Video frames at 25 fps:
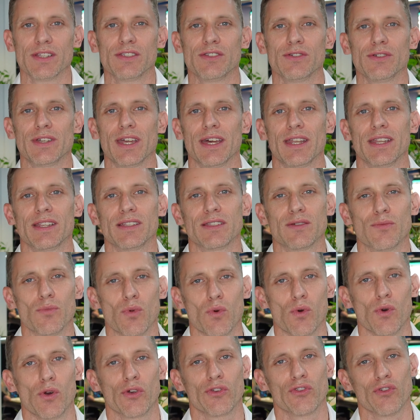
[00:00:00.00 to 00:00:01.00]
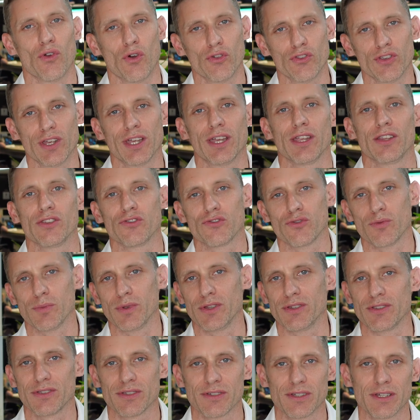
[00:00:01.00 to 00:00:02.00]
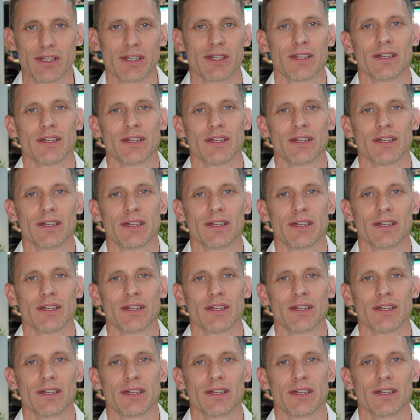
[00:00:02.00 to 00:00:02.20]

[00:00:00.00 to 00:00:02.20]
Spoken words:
as you get into more exotic instruments.